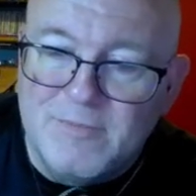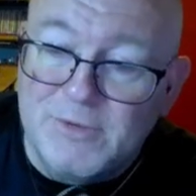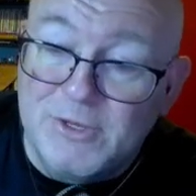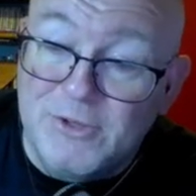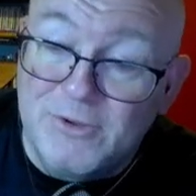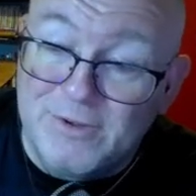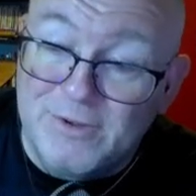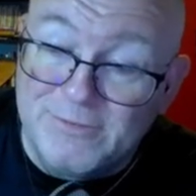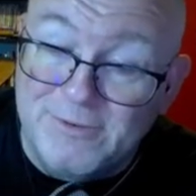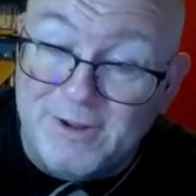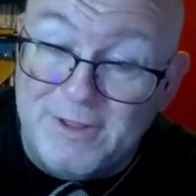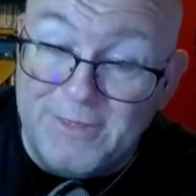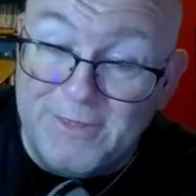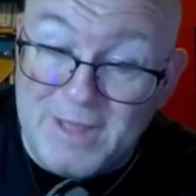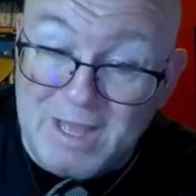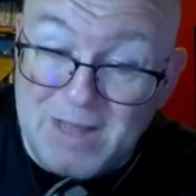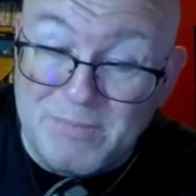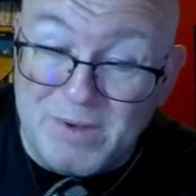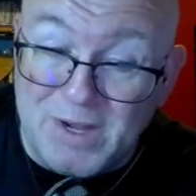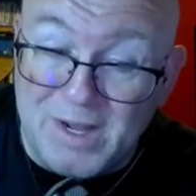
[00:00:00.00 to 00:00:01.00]
But you can find
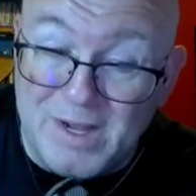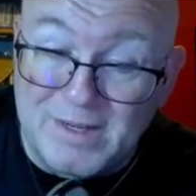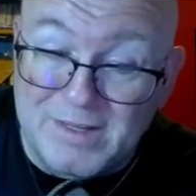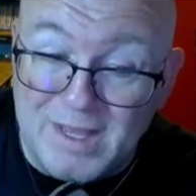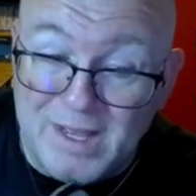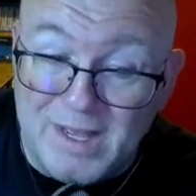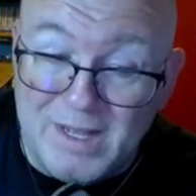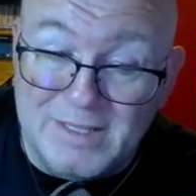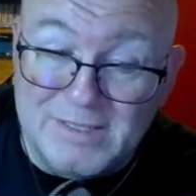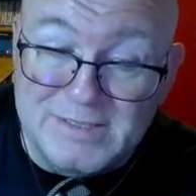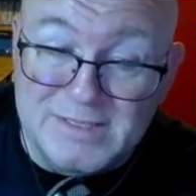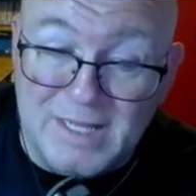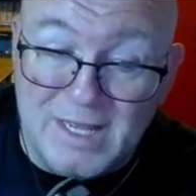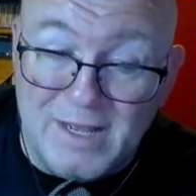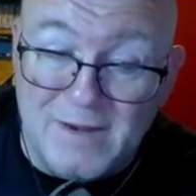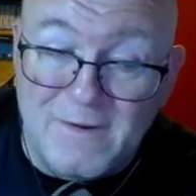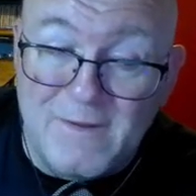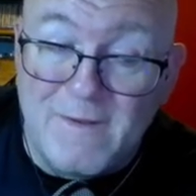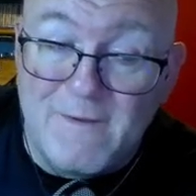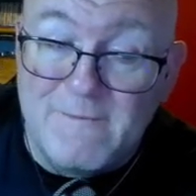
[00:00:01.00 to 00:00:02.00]
that podcast
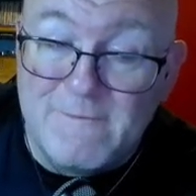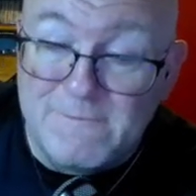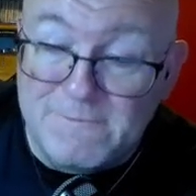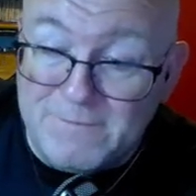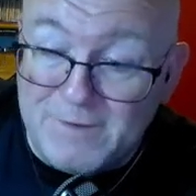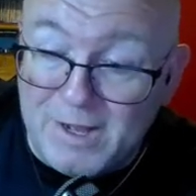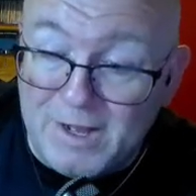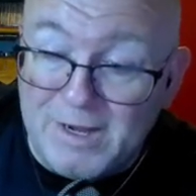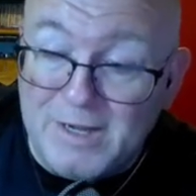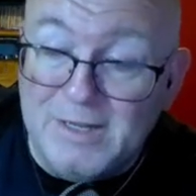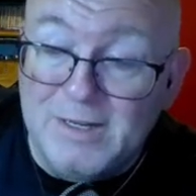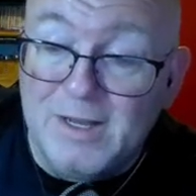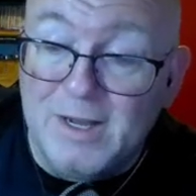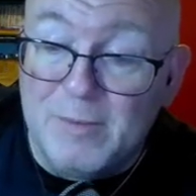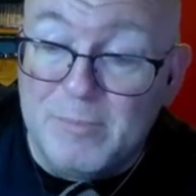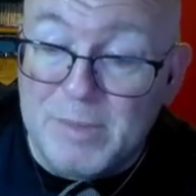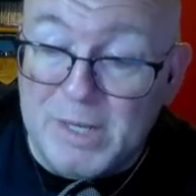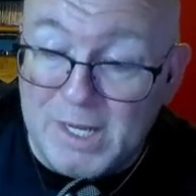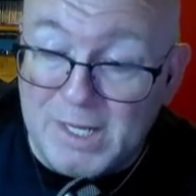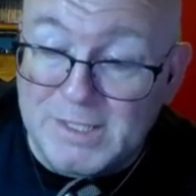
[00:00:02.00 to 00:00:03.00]
at
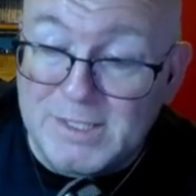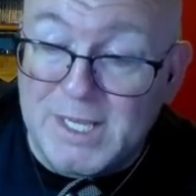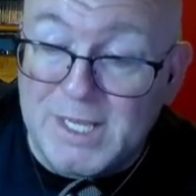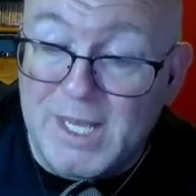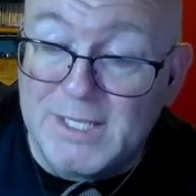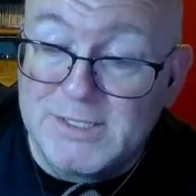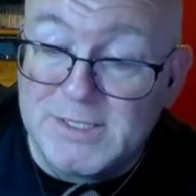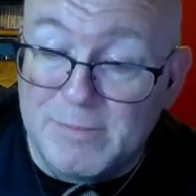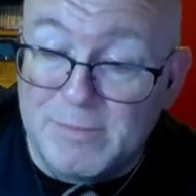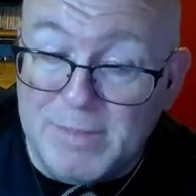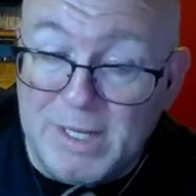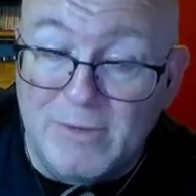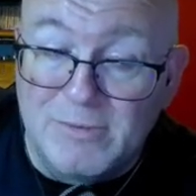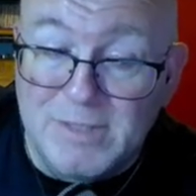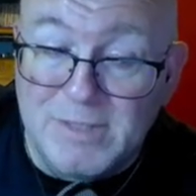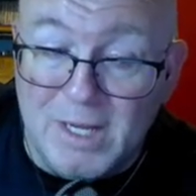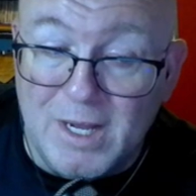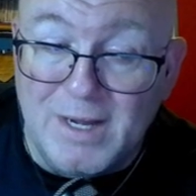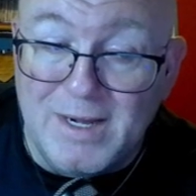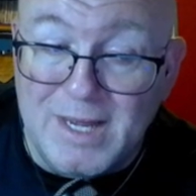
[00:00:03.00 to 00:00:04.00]

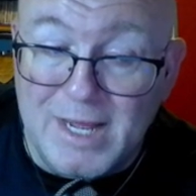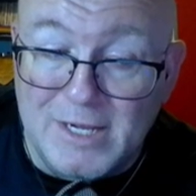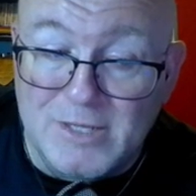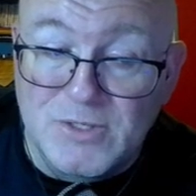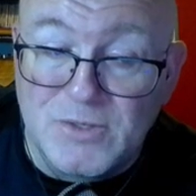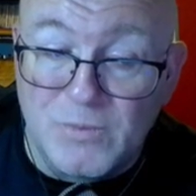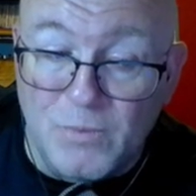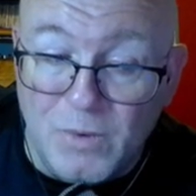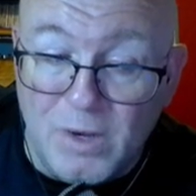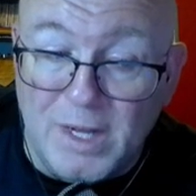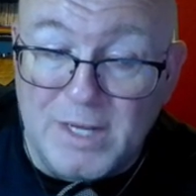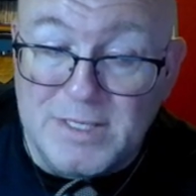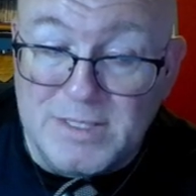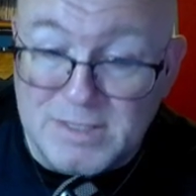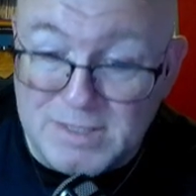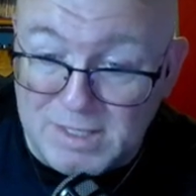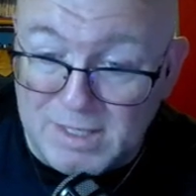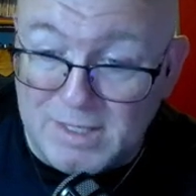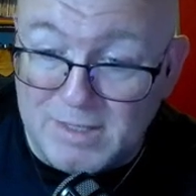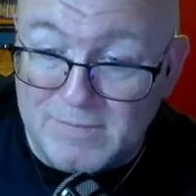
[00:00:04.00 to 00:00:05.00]

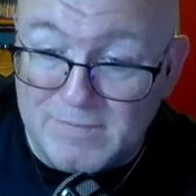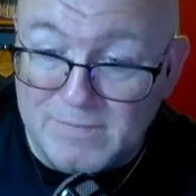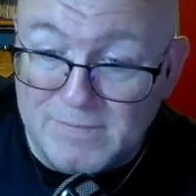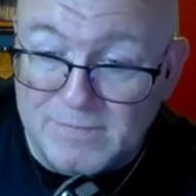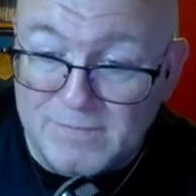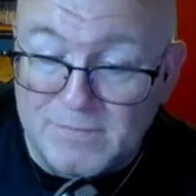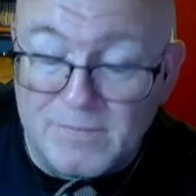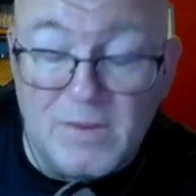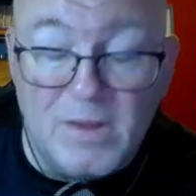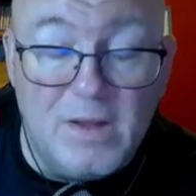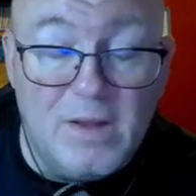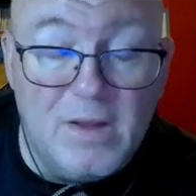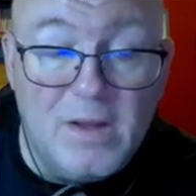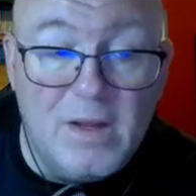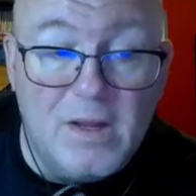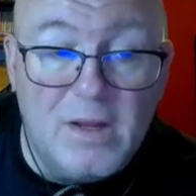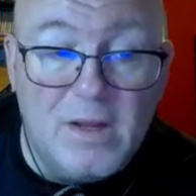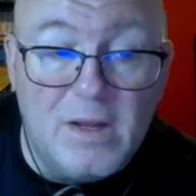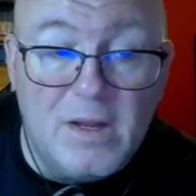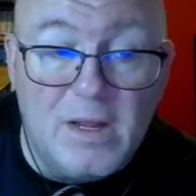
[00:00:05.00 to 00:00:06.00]
findapodcastabout.xyz.
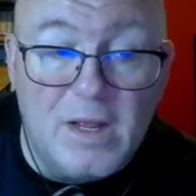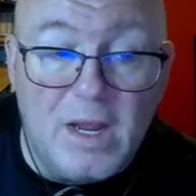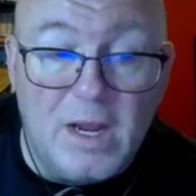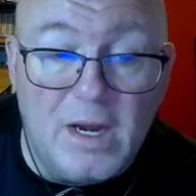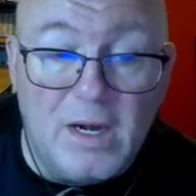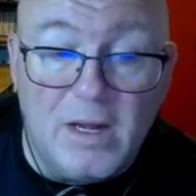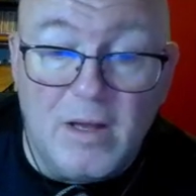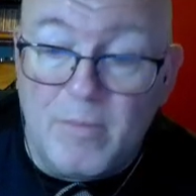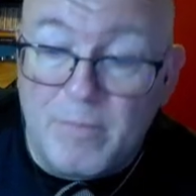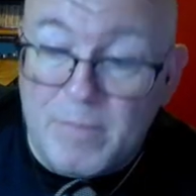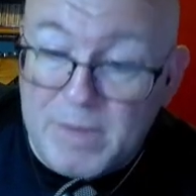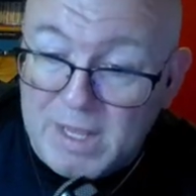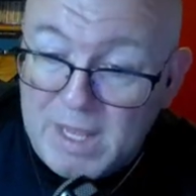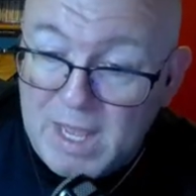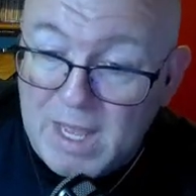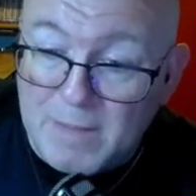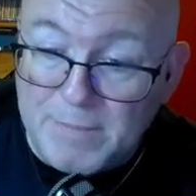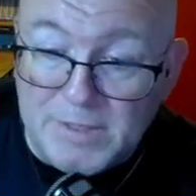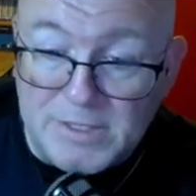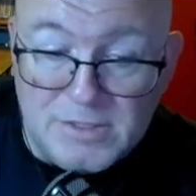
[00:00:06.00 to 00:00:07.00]
And I'll be
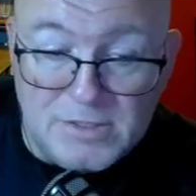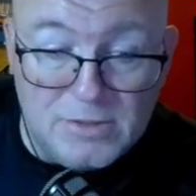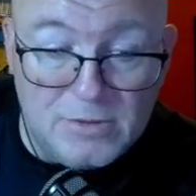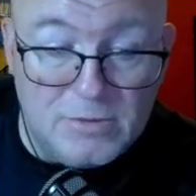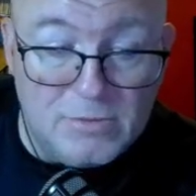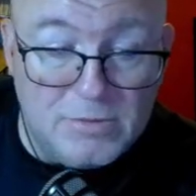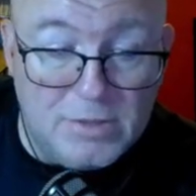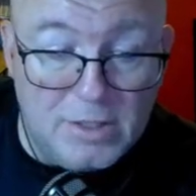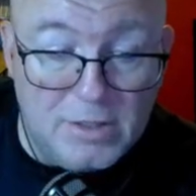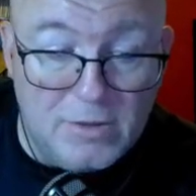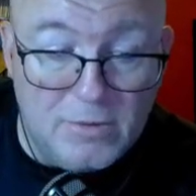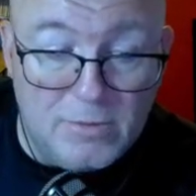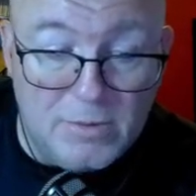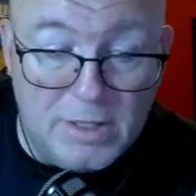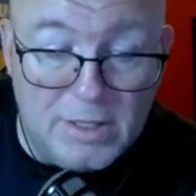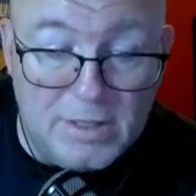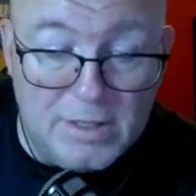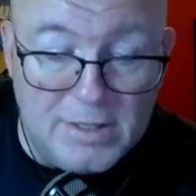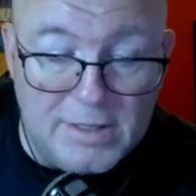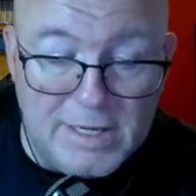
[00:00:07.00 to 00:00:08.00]
happy to,
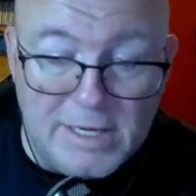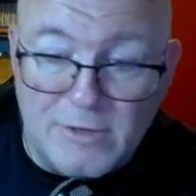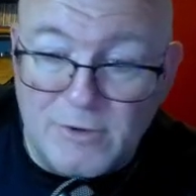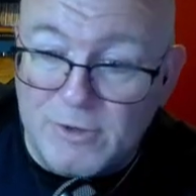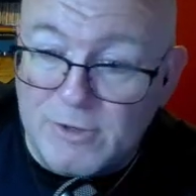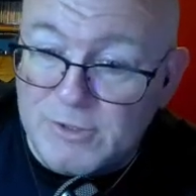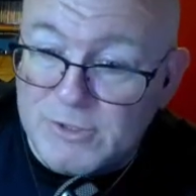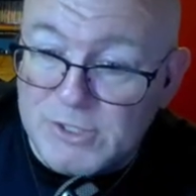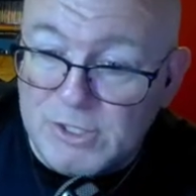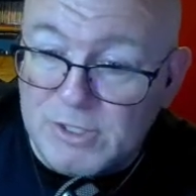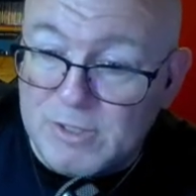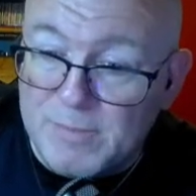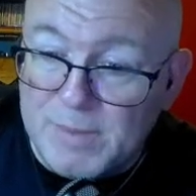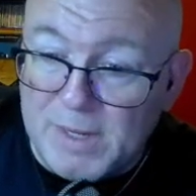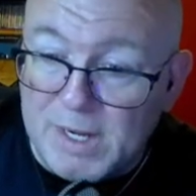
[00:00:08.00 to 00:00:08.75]
introduce you to